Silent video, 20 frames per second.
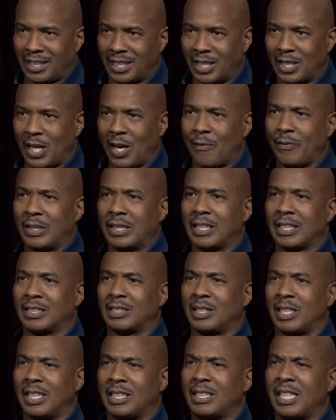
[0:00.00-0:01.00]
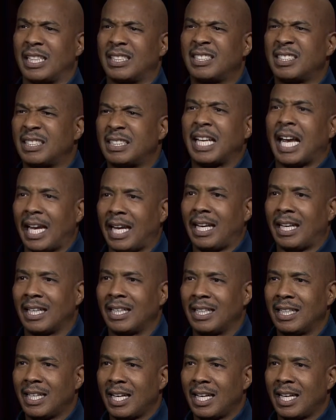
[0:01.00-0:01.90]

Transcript: You know, right. everything's at, at, stake.